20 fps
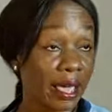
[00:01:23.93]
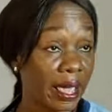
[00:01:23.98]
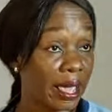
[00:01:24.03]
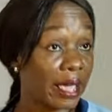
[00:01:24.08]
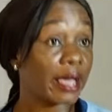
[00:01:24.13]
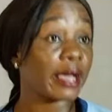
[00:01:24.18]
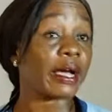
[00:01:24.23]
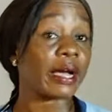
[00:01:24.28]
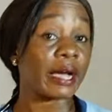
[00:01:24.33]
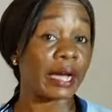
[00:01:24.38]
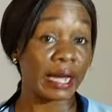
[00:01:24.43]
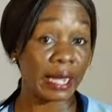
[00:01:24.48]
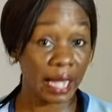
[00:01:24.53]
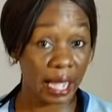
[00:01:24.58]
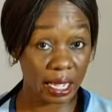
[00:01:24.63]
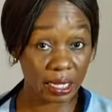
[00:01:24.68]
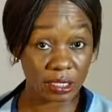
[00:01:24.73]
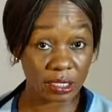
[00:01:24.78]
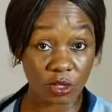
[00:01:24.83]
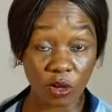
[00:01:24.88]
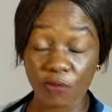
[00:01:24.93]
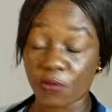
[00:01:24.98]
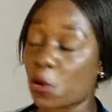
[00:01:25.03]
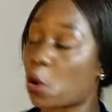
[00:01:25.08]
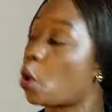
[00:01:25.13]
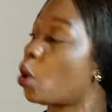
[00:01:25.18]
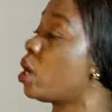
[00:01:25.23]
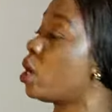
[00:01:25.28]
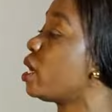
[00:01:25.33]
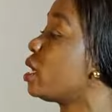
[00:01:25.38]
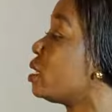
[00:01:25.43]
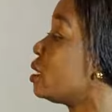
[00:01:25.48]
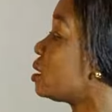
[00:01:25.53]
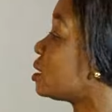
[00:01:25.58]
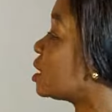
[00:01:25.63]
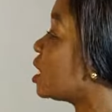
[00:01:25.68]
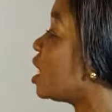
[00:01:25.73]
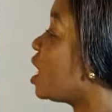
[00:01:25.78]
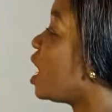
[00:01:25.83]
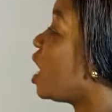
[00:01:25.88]
air, gas, of
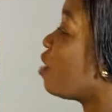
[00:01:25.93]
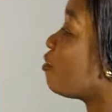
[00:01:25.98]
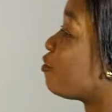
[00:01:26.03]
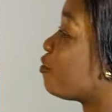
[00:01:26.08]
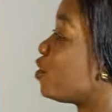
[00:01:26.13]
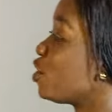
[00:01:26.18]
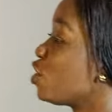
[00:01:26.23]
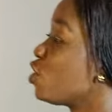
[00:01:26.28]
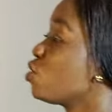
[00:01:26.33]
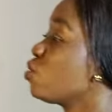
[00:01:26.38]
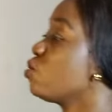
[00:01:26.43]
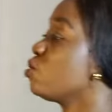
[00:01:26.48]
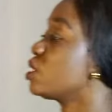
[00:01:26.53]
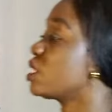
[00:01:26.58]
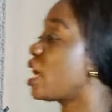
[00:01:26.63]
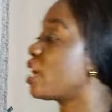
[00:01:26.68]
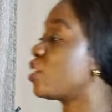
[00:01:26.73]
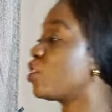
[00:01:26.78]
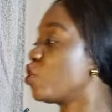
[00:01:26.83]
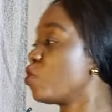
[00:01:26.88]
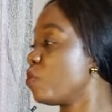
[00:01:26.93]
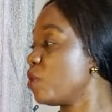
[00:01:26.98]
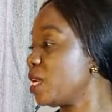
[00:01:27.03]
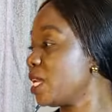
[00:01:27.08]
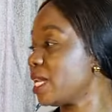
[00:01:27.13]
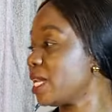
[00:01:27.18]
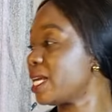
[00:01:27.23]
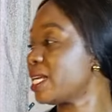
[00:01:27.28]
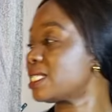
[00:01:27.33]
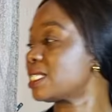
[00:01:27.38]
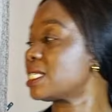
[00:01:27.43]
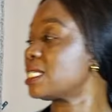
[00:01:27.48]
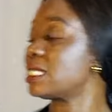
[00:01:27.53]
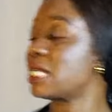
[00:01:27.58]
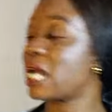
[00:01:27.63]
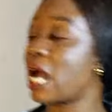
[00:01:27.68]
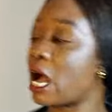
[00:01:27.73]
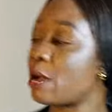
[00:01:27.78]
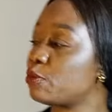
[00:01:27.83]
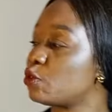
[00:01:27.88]
course, fluids accumulate in
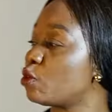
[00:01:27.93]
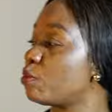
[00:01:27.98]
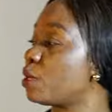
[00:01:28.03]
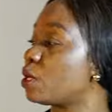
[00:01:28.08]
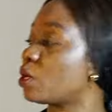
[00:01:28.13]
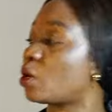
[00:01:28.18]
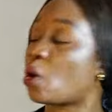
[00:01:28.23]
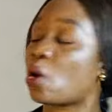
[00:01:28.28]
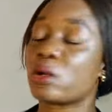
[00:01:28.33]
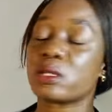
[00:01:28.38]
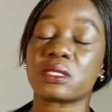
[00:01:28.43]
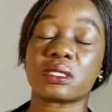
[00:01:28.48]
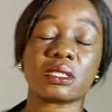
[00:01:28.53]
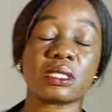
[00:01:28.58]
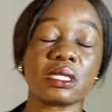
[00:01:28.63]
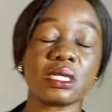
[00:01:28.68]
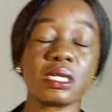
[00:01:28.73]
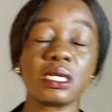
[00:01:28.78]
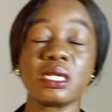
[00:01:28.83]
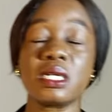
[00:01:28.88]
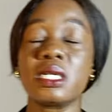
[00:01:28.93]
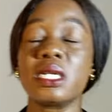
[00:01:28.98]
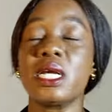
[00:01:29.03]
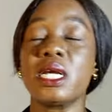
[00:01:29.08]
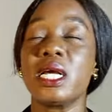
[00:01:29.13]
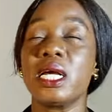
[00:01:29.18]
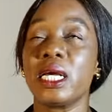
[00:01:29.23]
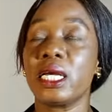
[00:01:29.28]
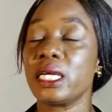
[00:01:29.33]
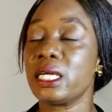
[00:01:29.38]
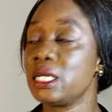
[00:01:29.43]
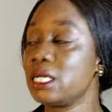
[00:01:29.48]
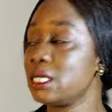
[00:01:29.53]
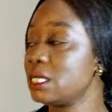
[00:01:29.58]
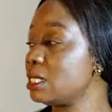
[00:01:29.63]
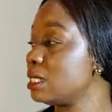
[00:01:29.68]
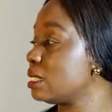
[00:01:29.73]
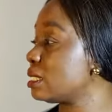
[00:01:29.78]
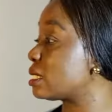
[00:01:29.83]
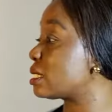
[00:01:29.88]
the abdomen, causing
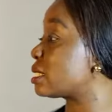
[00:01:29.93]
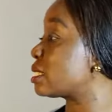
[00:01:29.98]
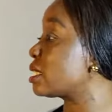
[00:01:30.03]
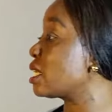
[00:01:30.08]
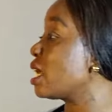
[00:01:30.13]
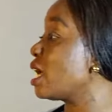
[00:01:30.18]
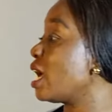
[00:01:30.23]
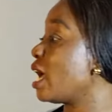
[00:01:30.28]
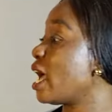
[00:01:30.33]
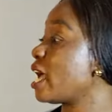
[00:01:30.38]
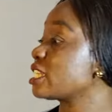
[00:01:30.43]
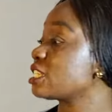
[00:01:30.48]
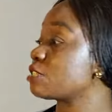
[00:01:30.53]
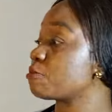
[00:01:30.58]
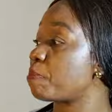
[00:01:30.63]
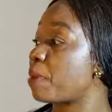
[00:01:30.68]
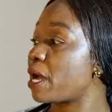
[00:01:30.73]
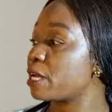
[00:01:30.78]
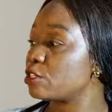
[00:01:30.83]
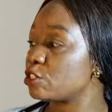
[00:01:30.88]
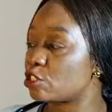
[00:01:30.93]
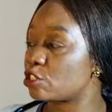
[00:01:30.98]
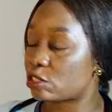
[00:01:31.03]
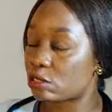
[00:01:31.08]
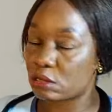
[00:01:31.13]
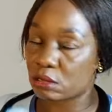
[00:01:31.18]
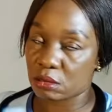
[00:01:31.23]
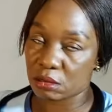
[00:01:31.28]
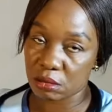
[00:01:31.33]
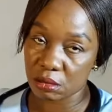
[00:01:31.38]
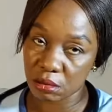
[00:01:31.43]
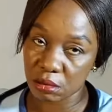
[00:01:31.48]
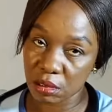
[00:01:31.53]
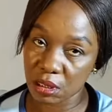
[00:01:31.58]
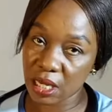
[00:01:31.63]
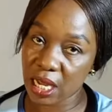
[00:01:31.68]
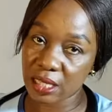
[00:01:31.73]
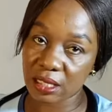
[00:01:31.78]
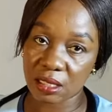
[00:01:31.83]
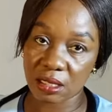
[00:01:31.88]
its expansion.
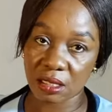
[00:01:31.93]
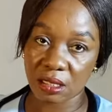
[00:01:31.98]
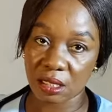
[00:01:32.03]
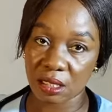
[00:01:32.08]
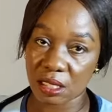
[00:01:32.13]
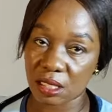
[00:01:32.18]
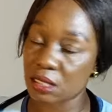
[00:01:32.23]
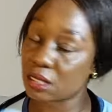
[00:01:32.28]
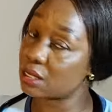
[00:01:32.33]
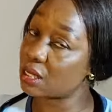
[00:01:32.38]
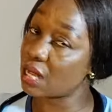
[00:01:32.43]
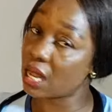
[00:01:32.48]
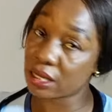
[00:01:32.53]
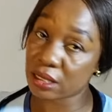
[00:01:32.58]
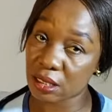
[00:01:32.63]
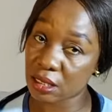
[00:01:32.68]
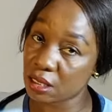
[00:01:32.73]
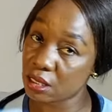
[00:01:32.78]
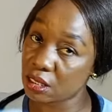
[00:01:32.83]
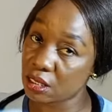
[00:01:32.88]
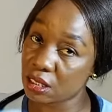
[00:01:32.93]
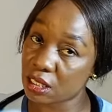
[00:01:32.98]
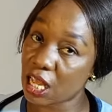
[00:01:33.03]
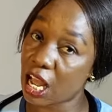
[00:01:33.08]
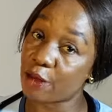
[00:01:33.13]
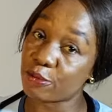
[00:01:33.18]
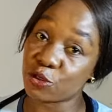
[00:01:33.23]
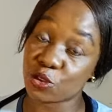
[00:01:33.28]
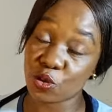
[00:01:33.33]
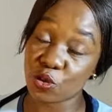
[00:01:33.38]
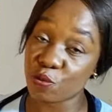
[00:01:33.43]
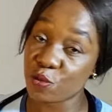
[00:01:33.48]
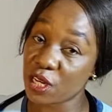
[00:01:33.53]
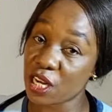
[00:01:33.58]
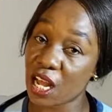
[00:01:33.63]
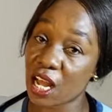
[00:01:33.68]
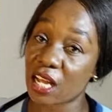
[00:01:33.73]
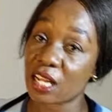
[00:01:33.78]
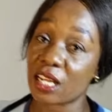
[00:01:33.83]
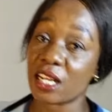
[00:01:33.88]
That is it. That is
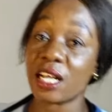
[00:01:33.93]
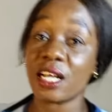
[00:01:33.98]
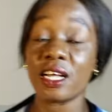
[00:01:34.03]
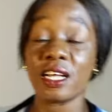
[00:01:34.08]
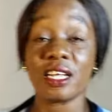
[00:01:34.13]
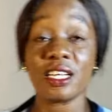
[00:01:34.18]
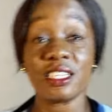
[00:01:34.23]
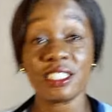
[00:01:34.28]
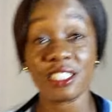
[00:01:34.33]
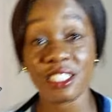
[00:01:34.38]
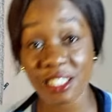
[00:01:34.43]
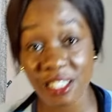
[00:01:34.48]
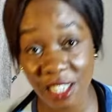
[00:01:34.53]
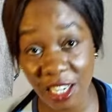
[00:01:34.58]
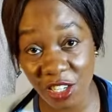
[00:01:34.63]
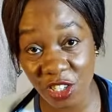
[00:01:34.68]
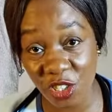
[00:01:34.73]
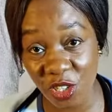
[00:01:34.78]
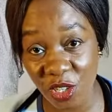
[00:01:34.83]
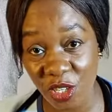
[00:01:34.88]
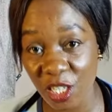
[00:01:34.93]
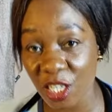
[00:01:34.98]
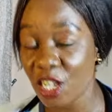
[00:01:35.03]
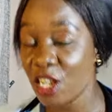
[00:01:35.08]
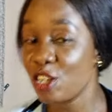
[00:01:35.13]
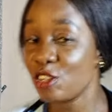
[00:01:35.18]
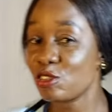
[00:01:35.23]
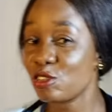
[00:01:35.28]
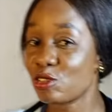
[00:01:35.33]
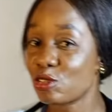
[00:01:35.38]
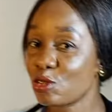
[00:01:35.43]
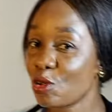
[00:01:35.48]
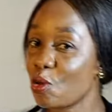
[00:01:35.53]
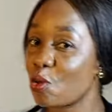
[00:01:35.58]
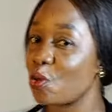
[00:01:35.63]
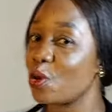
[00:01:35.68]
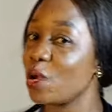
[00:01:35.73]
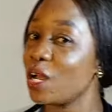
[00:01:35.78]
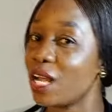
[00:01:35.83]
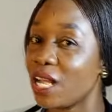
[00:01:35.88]
abdominal distension.
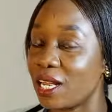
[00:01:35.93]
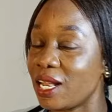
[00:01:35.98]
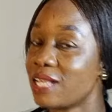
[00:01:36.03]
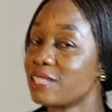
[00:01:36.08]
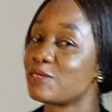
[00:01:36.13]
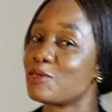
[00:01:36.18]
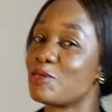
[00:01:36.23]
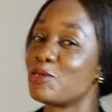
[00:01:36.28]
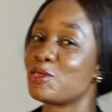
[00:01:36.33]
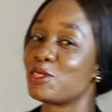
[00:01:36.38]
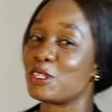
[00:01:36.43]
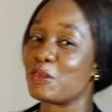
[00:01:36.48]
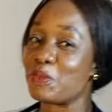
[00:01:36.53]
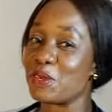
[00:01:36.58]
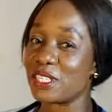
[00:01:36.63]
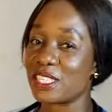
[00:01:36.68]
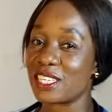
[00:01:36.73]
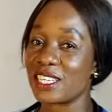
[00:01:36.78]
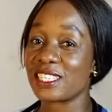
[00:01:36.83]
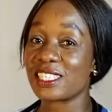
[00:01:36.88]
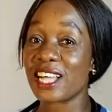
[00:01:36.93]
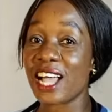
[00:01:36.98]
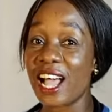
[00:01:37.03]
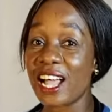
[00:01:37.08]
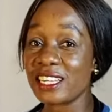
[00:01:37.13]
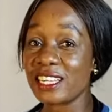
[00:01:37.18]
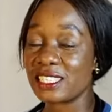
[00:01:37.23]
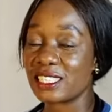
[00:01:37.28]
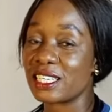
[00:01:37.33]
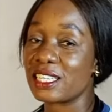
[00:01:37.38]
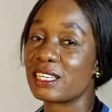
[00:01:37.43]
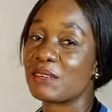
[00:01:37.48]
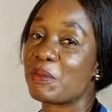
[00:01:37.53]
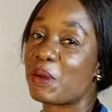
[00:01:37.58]
So let's go to the patient and take.